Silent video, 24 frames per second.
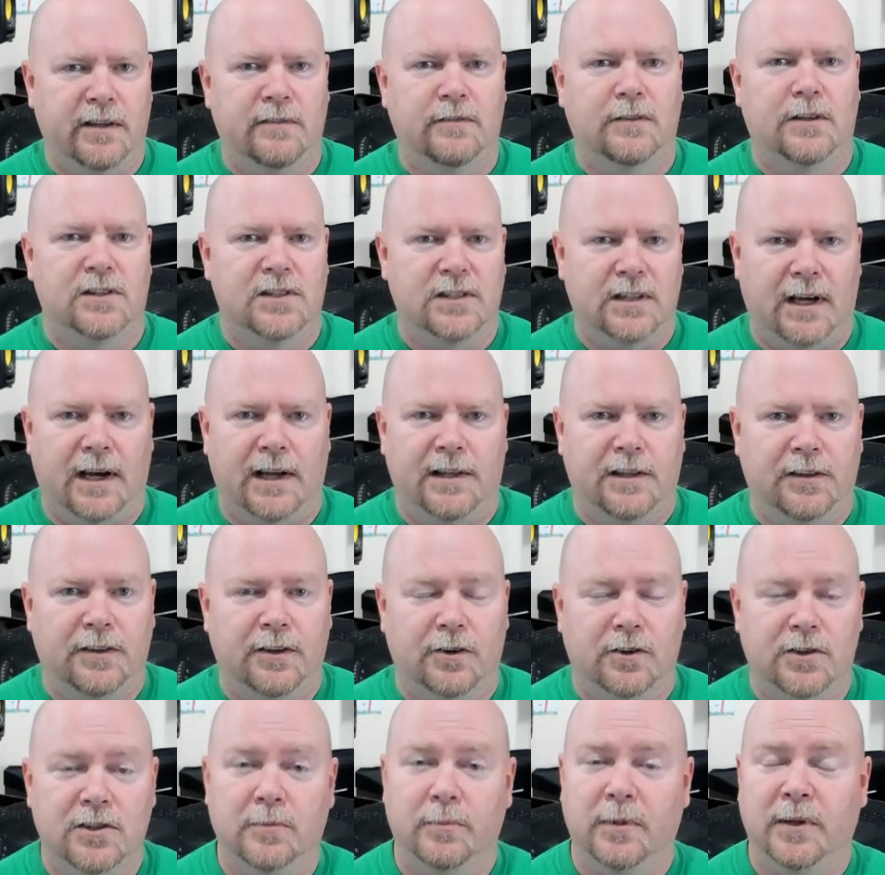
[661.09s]
decide that
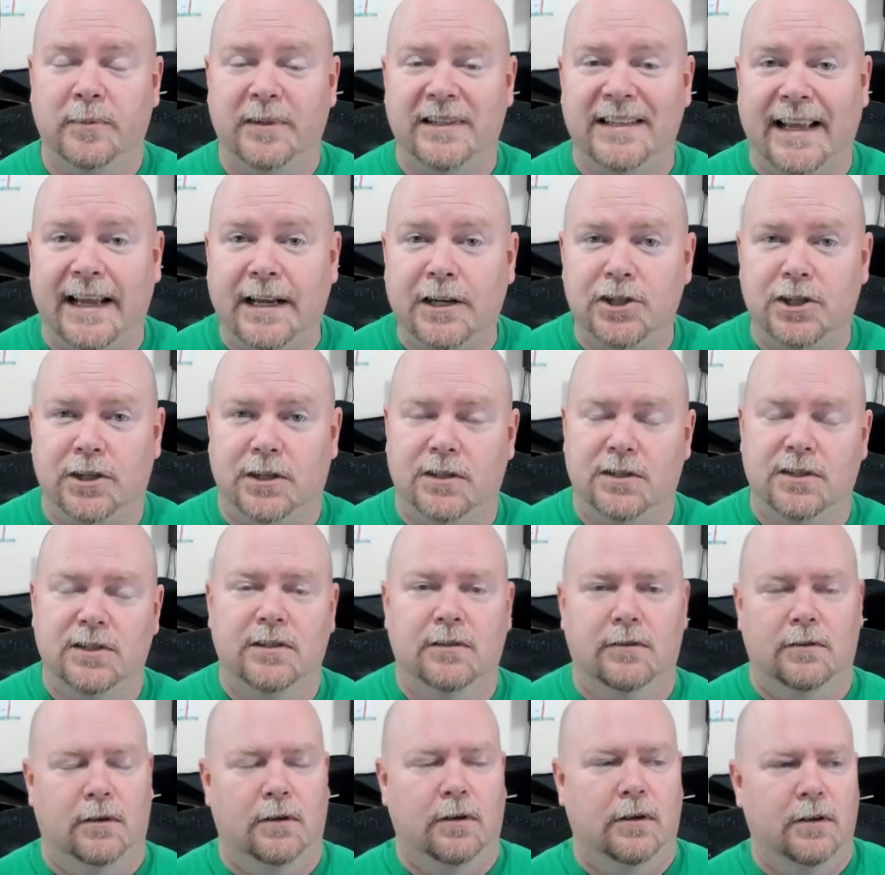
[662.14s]
there are some
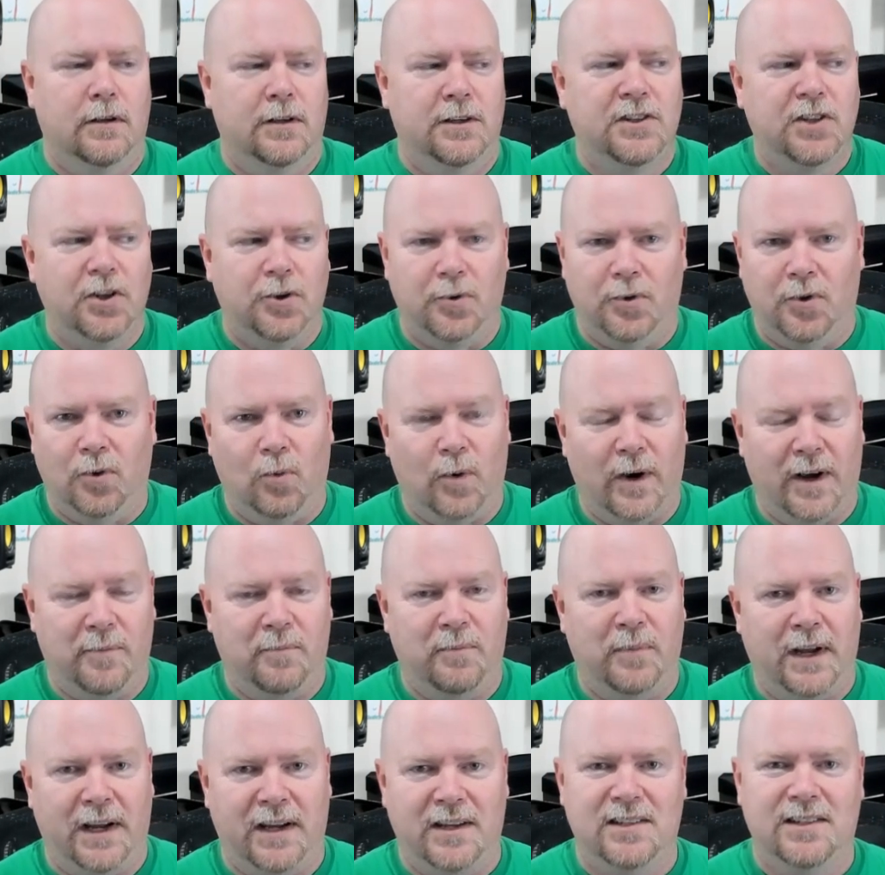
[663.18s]
limitations to the
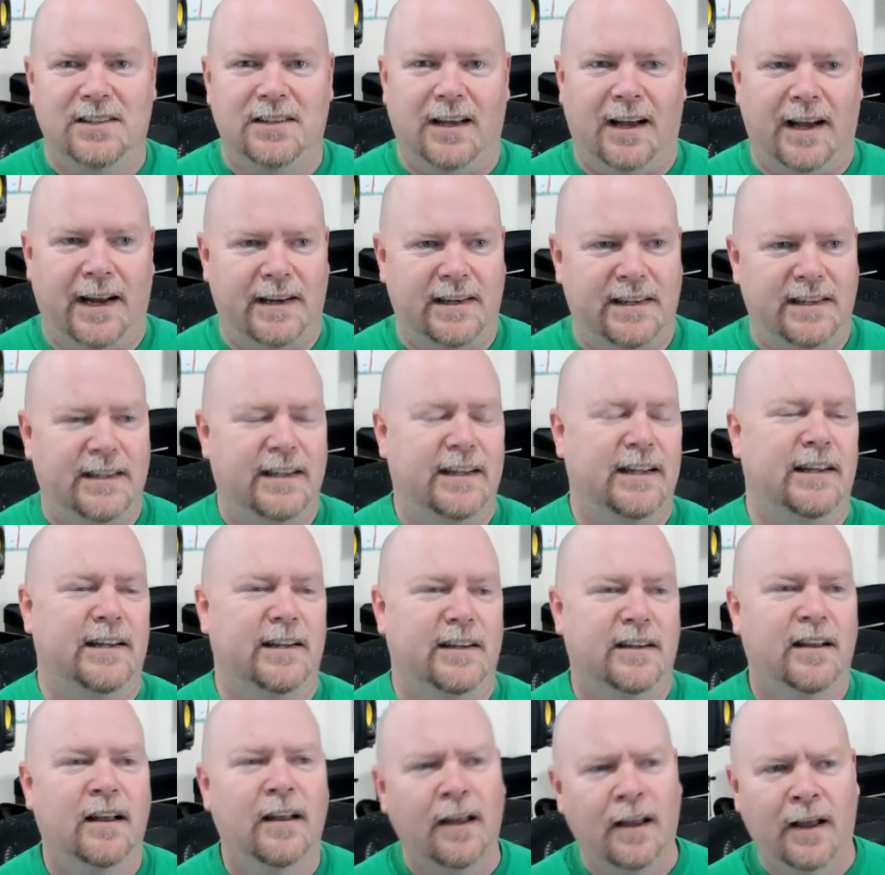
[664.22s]
web-based
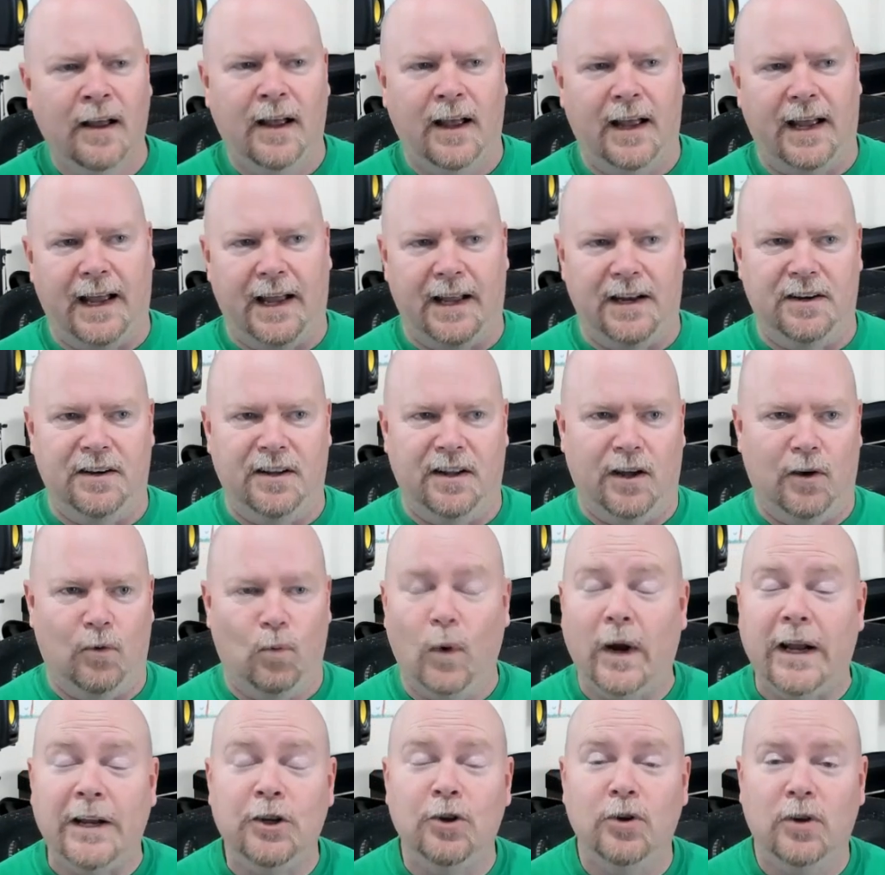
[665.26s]
IDE. And
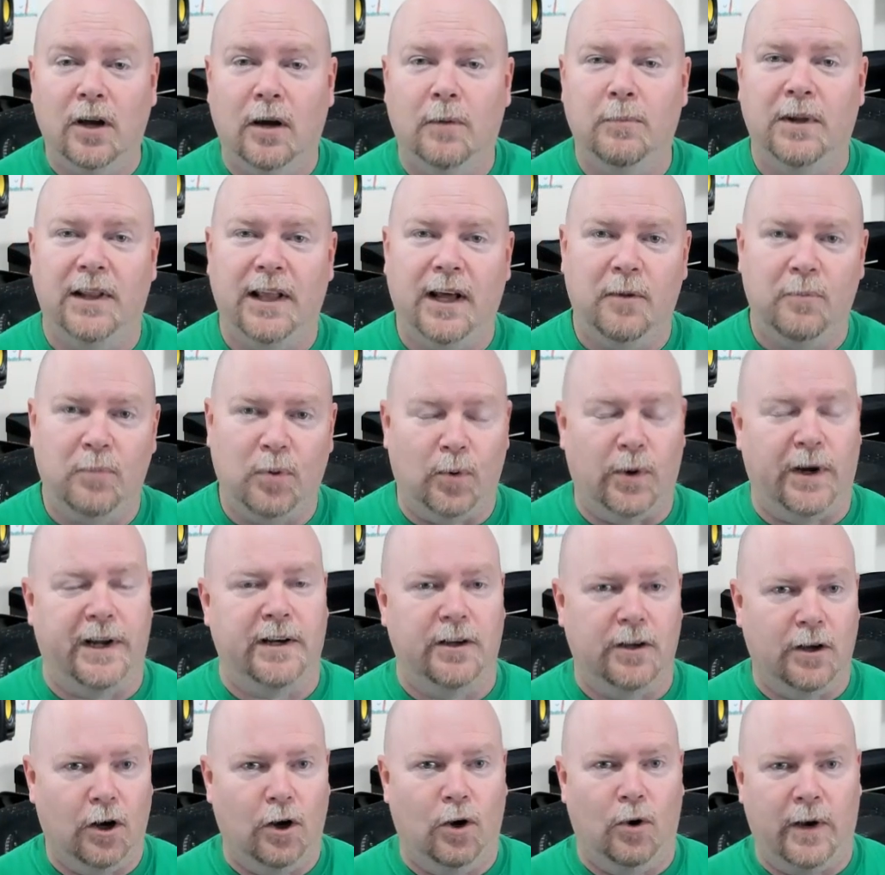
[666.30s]
when you come to that
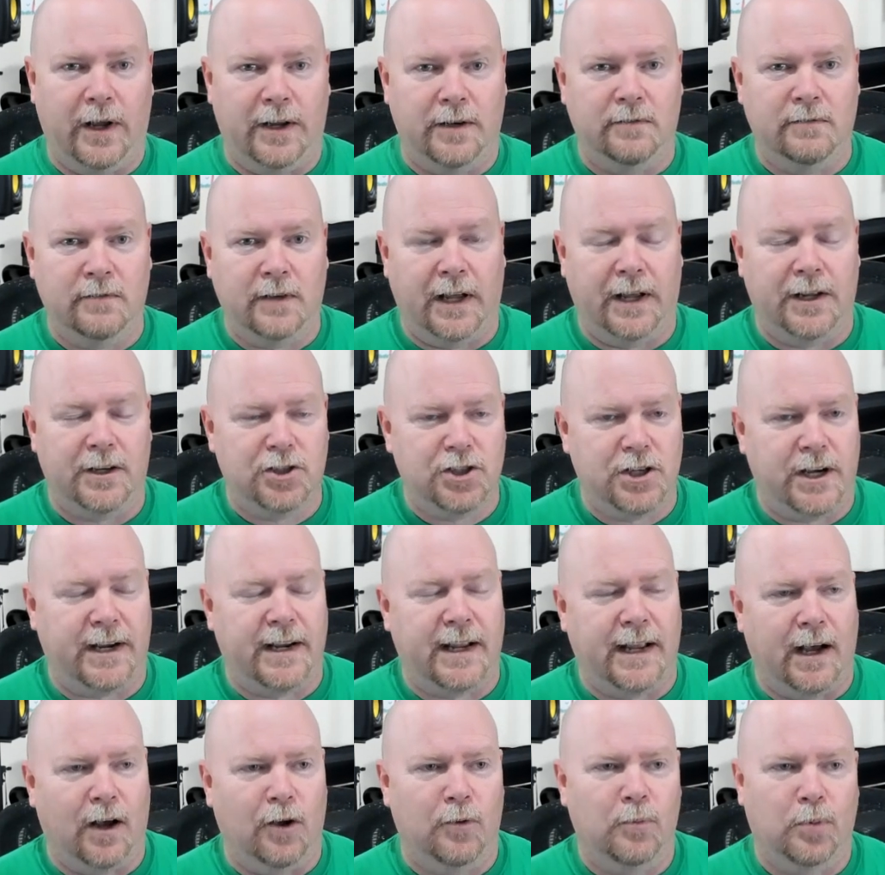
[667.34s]
point, go and
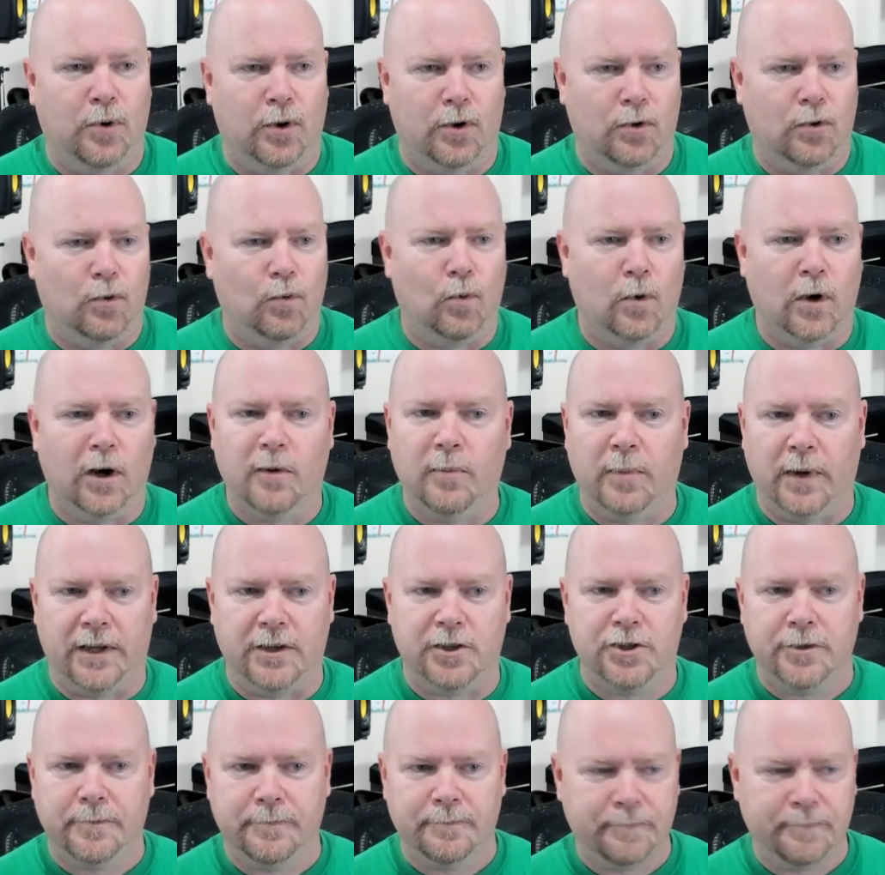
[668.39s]
check out Particle
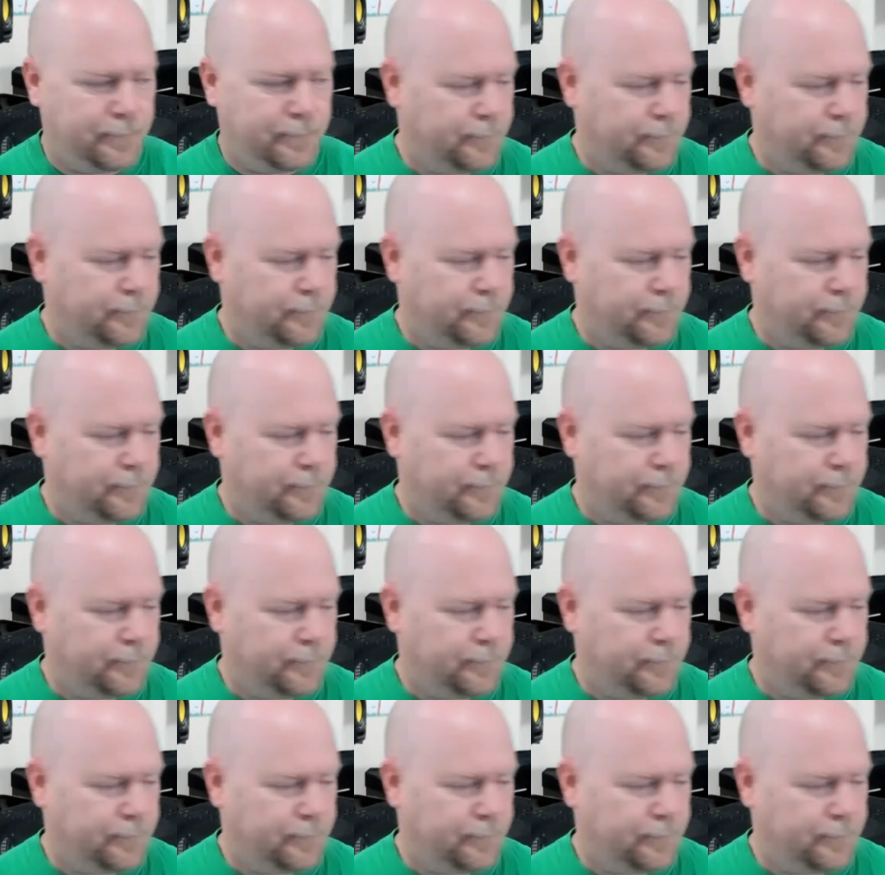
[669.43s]
Workbench.